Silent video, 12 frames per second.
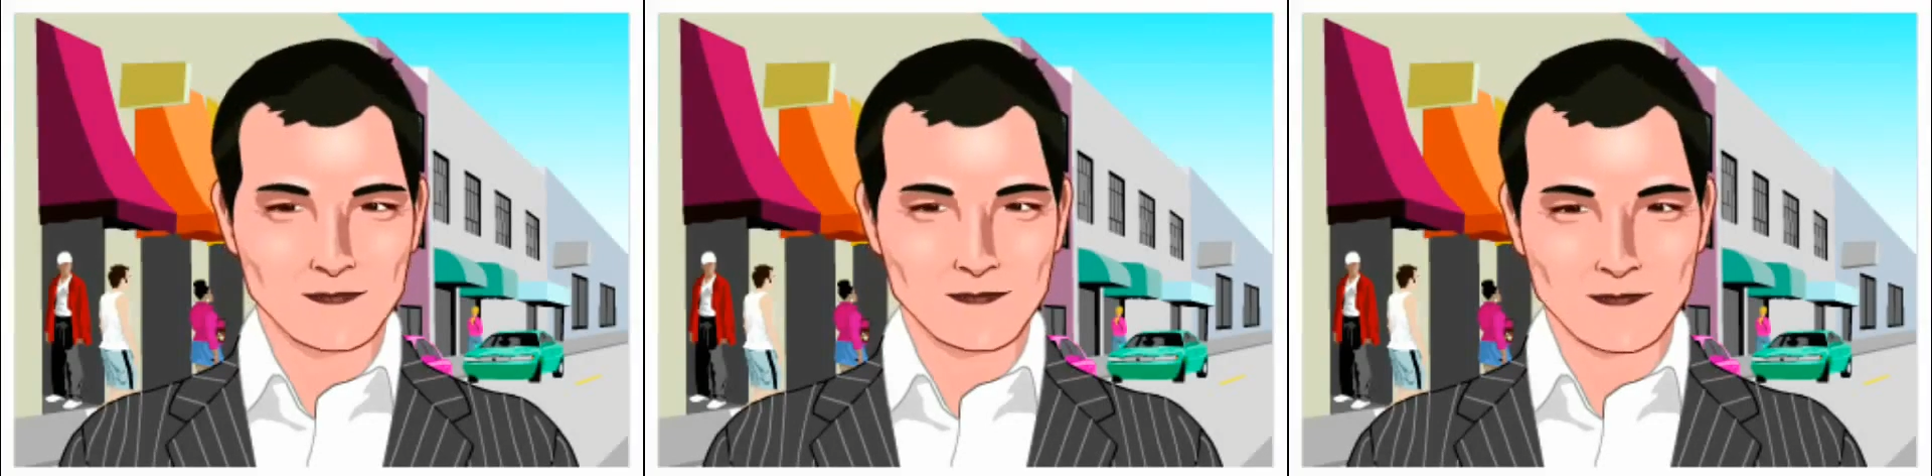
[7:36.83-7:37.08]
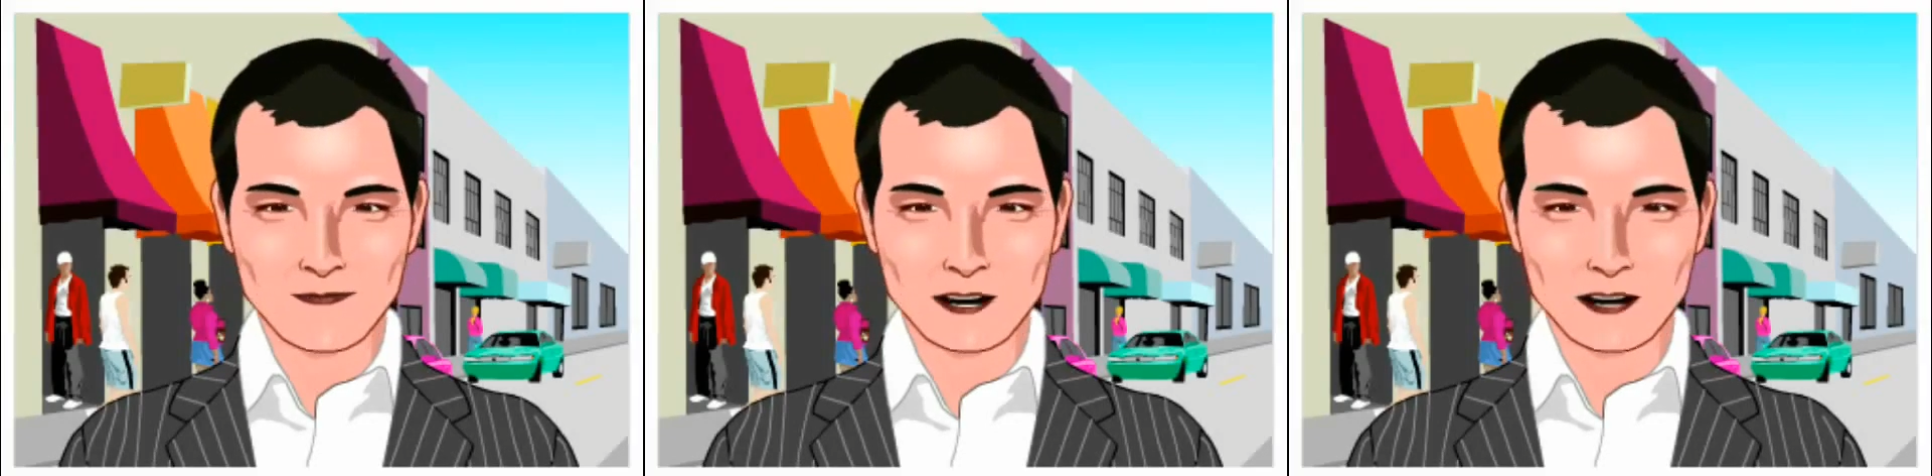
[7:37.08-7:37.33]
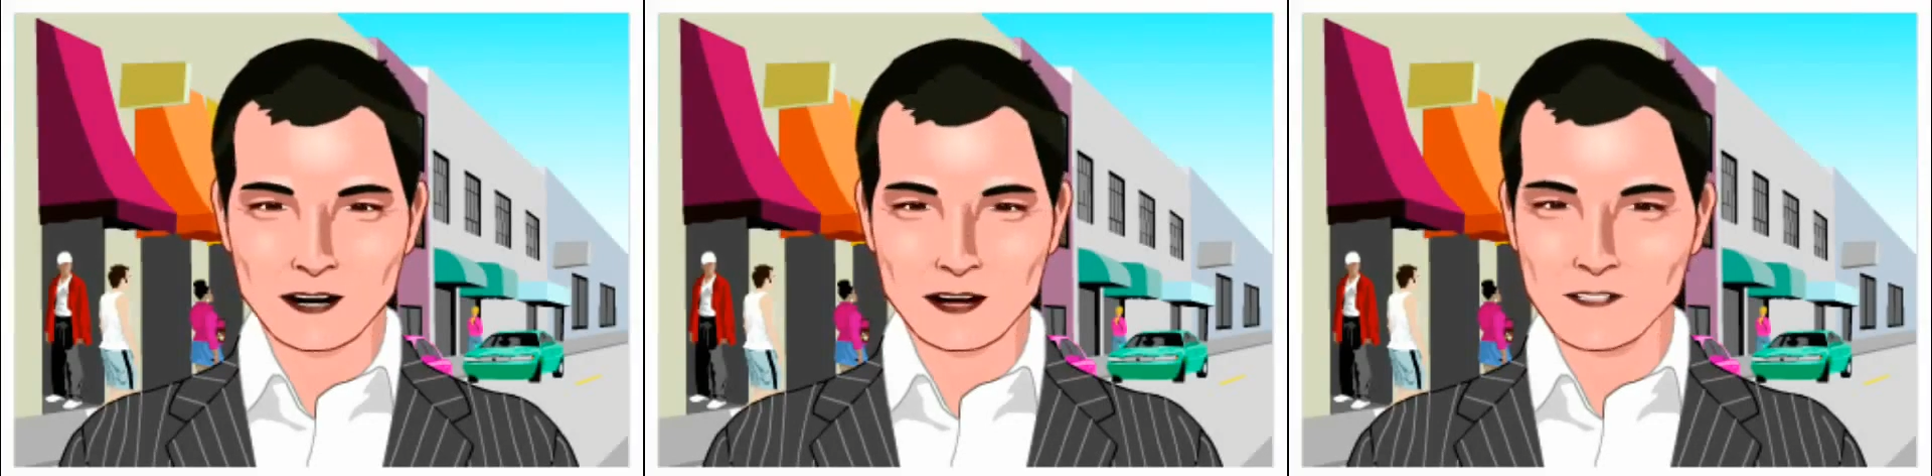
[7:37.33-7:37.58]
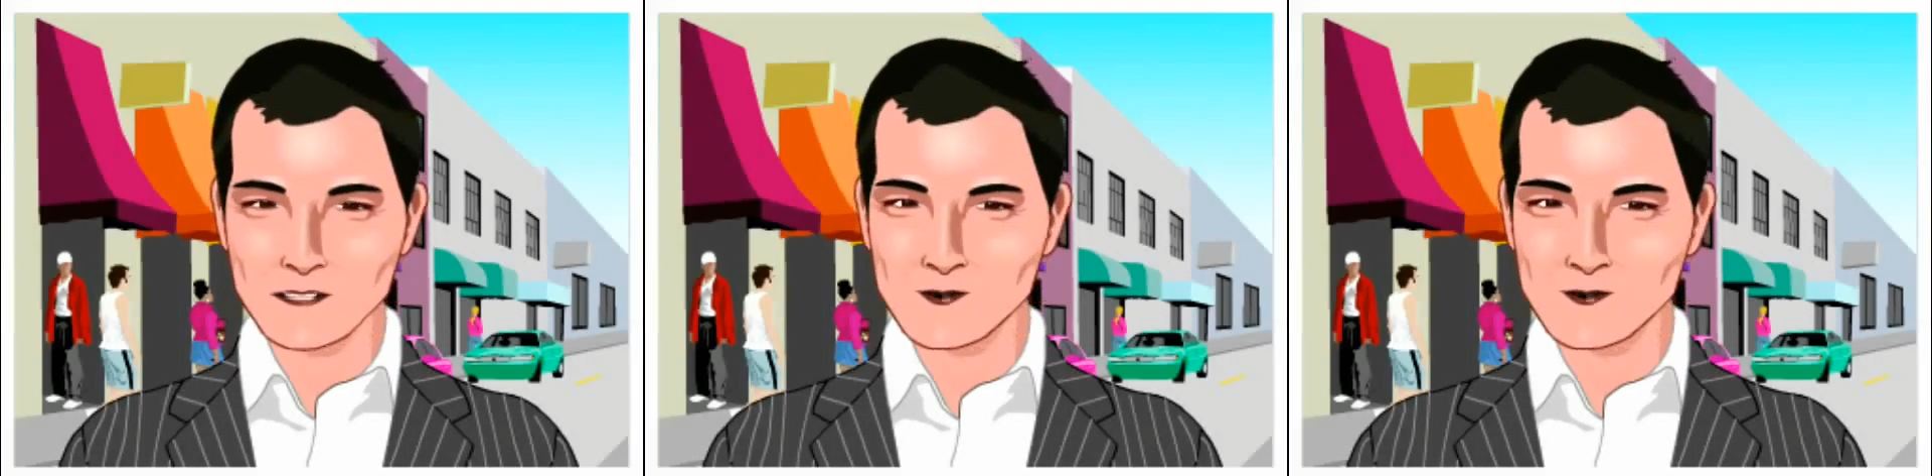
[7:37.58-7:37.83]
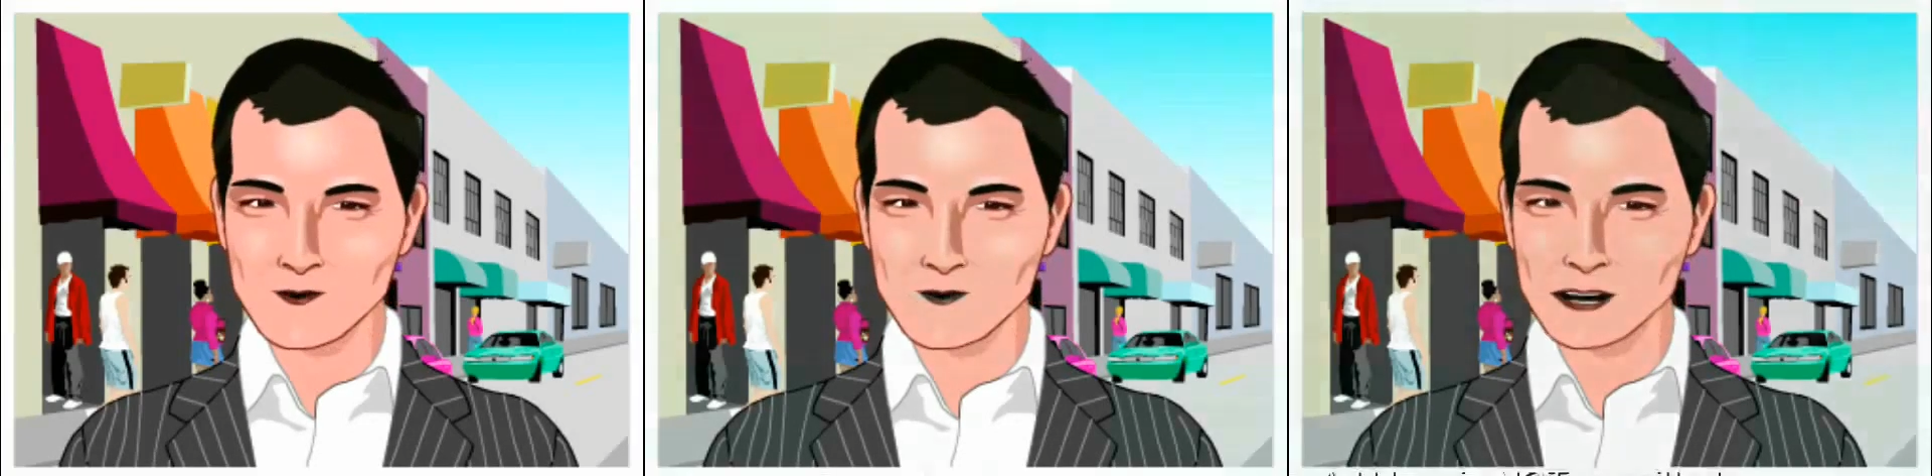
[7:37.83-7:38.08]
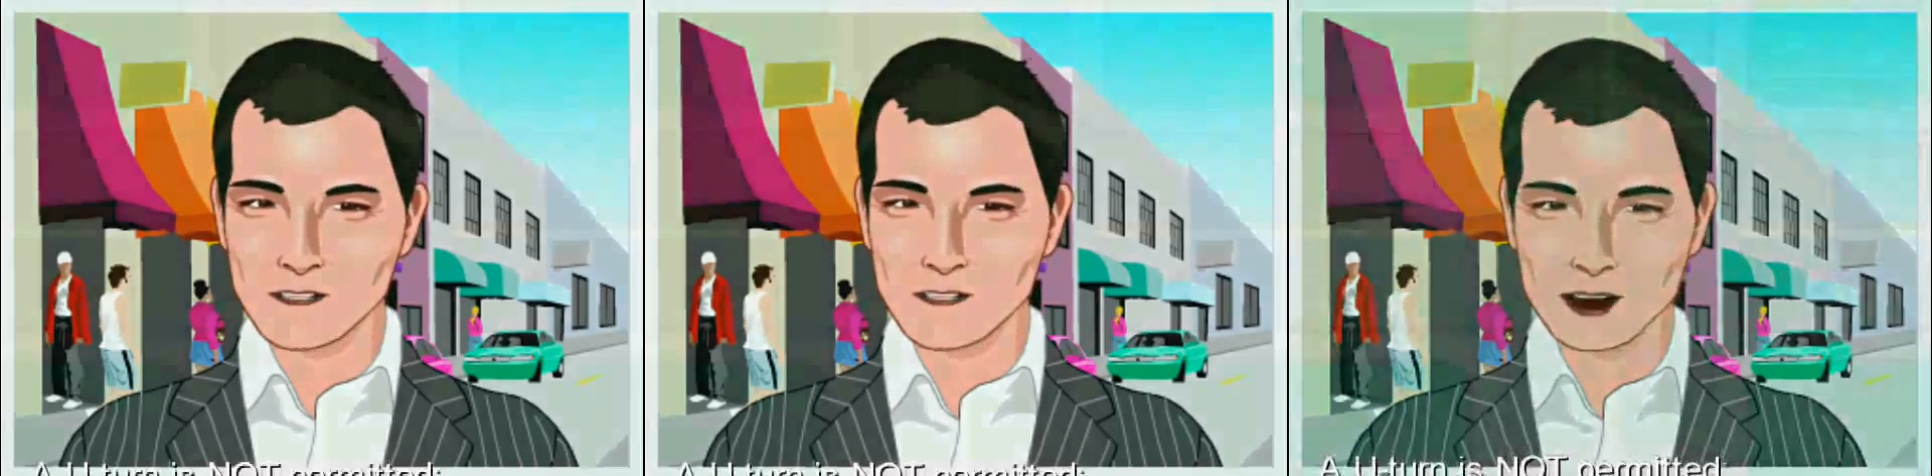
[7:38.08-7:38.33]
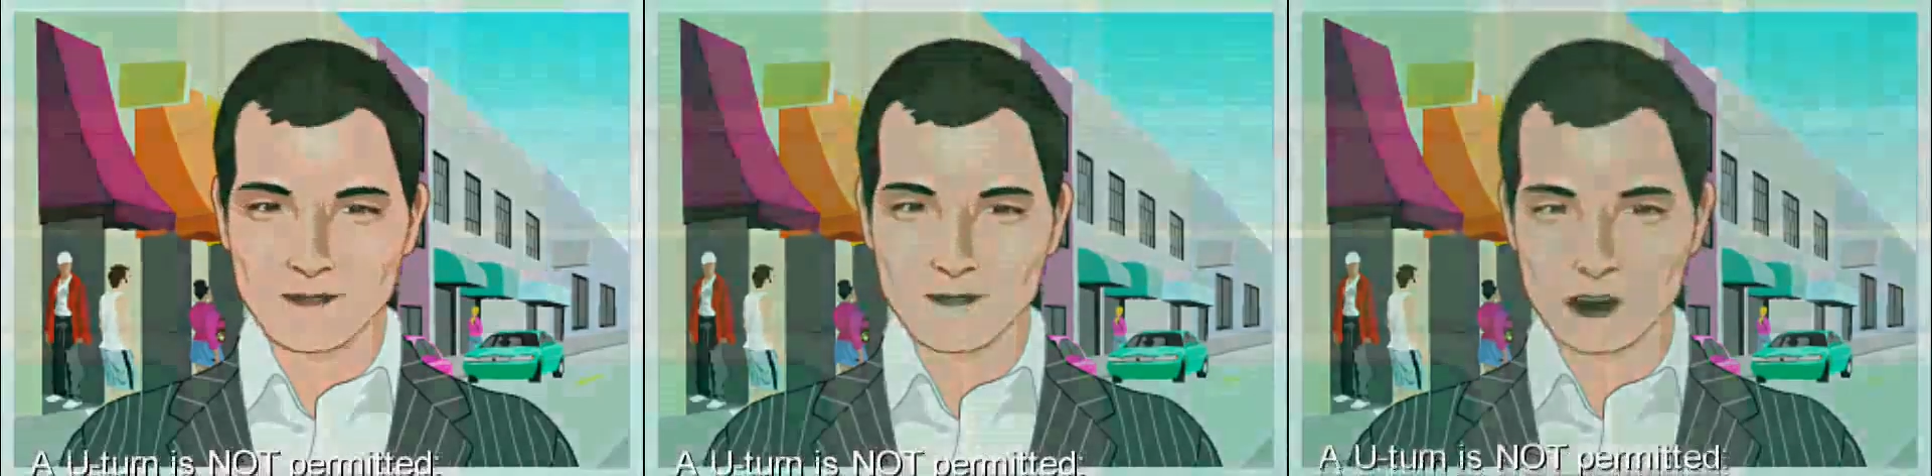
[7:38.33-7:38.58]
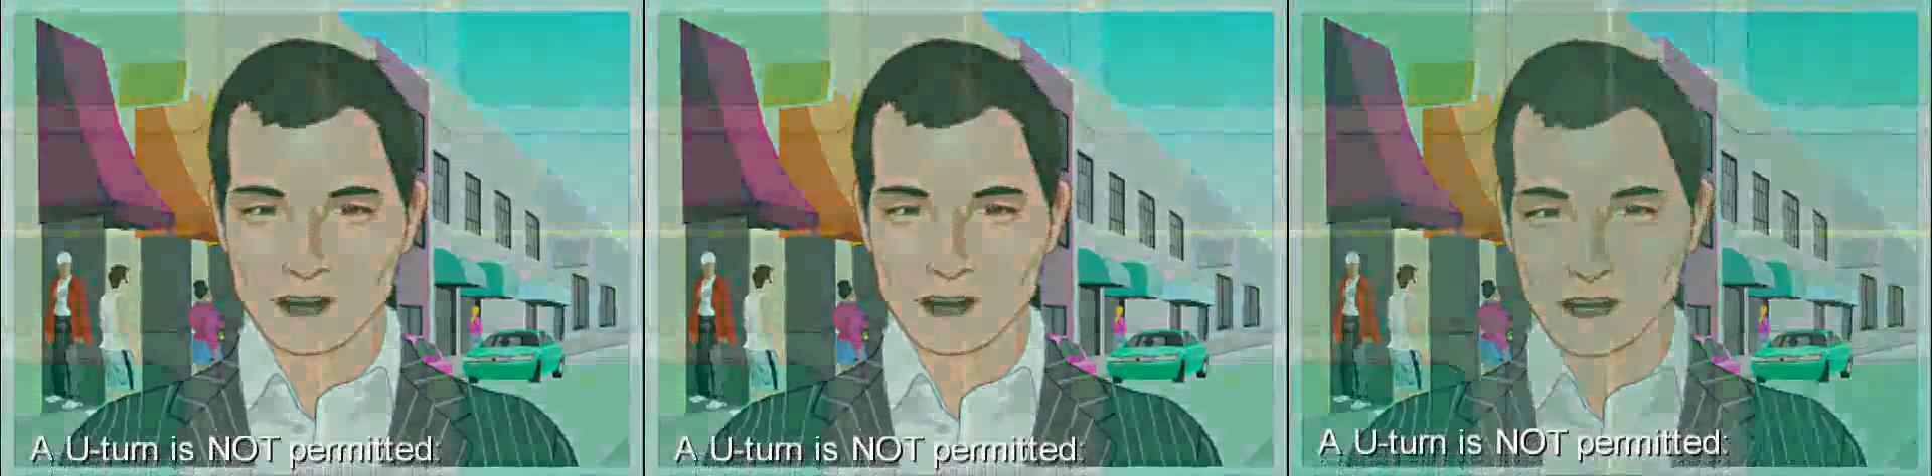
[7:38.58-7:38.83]
A U-turn is not permitted
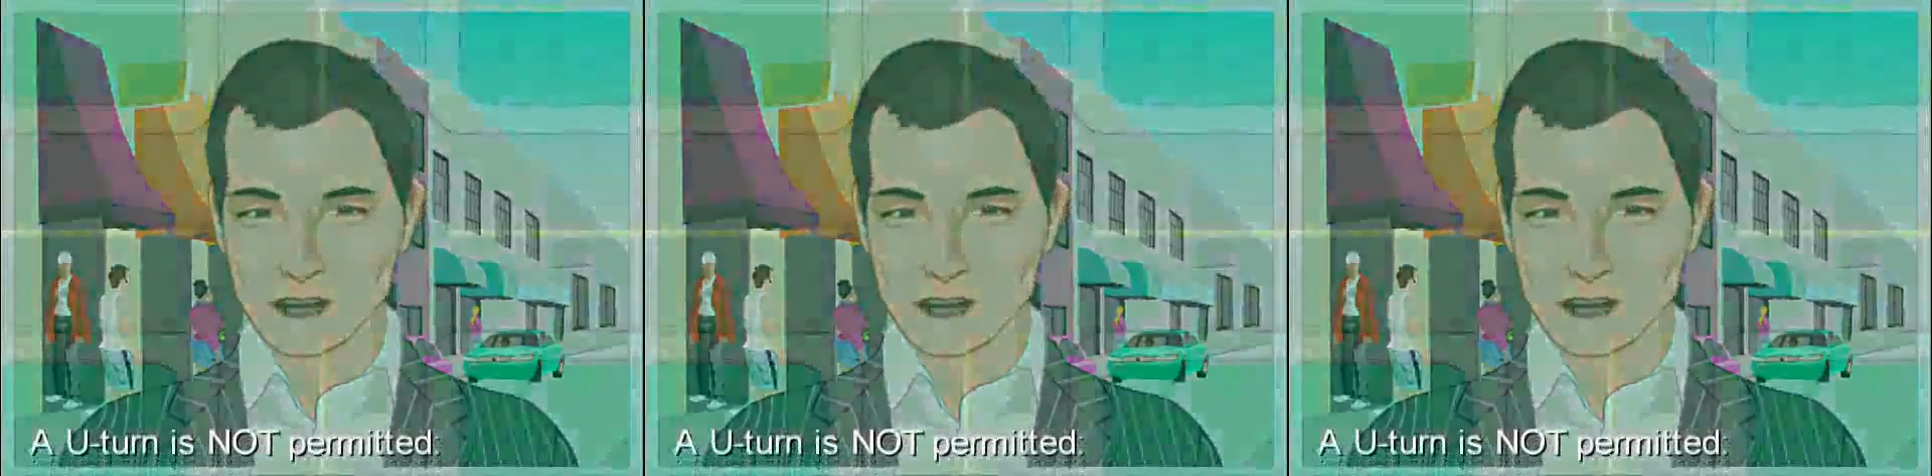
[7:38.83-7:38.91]
in